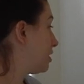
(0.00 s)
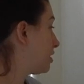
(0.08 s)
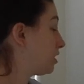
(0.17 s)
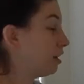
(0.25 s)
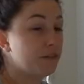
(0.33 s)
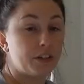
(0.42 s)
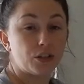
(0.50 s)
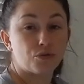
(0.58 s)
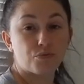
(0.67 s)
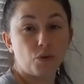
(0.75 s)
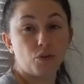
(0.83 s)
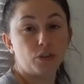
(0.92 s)
stuff
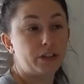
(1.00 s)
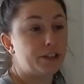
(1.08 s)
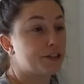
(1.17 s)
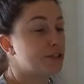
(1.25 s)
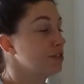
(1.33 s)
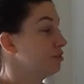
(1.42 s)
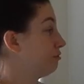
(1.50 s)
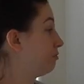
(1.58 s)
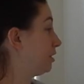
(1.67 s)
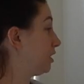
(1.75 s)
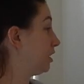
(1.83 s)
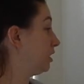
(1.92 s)
gets rolling here soon
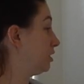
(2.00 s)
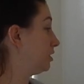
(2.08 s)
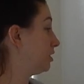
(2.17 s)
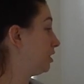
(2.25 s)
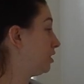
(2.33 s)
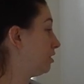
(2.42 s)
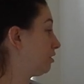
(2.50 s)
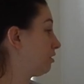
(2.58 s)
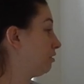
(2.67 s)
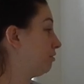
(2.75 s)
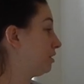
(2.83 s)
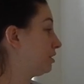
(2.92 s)
because your
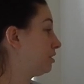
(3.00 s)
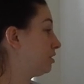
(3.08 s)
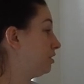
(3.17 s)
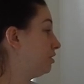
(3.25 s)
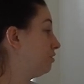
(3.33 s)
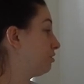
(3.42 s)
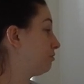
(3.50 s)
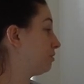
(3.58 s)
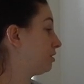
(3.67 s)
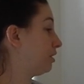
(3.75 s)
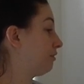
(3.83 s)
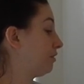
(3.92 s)
girl wants to do some
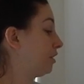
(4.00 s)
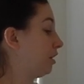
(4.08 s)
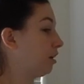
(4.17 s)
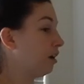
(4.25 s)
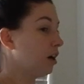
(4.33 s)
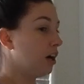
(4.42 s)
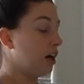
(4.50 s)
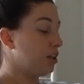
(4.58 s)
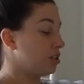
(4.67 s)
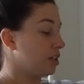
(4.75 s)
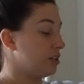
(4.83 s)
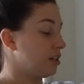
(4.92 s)
stuff in here. I
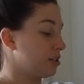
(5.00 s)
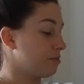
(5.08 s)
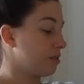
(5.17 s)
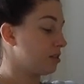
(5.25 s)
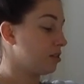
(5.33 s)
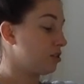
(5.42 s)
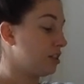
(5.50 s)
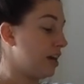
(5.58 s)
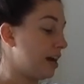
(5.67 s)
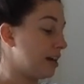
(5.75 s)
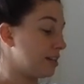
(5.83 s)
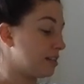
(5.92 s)
just got a text message.
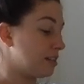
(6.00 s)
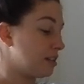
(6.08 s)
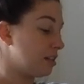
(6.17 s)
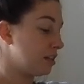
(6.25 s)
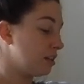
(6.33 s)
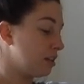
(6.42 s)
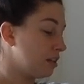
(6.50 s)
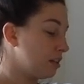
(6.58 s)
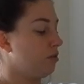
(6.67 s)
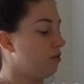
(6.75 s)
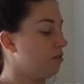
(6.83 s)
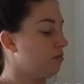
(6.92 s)
Yes!
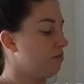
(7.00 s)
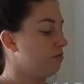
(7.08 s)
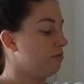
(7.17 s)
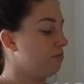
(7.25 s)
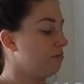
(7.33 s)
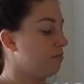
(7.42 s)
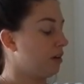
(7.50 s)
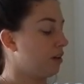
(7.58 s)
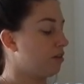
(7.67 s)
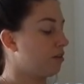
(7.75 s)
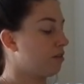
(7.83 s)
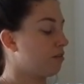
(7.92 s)
Well,
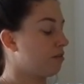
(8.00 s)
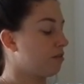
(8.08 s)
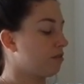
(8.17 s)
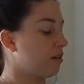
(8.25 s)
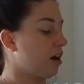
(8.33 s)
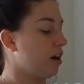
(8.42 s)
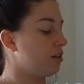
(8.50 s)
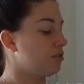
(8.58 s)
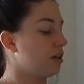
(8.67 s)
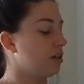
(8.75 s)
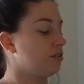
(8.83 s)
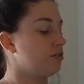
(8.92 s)
my
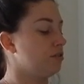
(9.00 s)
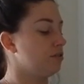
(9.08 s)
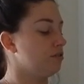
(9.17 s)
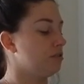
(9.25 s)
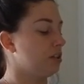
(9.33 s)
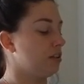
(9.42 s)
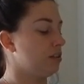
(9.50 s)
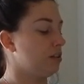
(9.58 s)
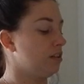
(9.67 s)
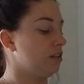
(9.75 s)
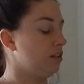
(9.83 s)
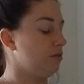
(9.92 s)
contractor dude said
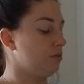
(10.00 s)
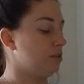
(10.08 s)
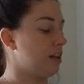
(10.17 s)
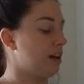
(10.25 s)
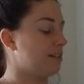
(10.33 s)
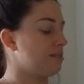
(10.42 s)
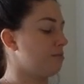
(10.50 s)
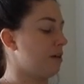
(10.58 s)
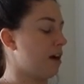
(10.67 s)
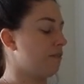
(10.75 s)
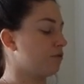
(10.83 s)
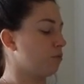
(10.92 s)
that he would text
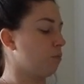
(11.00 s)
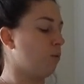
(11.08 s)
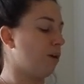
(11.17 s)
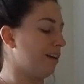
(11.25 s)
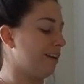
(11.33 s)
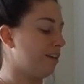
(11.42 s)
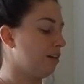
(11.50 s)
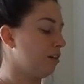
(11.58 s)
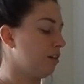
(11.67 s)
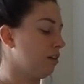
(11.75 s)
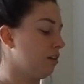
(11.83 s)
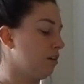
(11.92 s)
me after 1
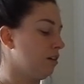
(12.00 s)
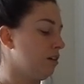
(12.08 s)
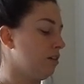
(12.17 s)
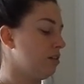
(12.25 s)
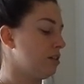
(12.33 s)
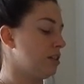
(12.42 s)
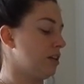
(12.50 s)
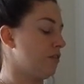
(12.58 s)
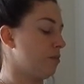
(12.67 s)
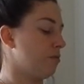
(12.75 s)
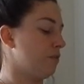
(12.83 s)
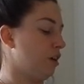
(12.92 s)
to see if
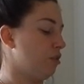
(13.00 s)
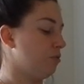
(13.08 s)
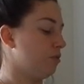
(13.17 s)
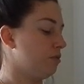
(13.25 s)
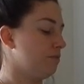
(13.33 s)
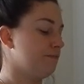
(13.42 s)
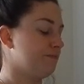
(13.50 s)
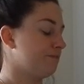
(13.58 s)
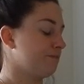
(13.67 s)
I'm available.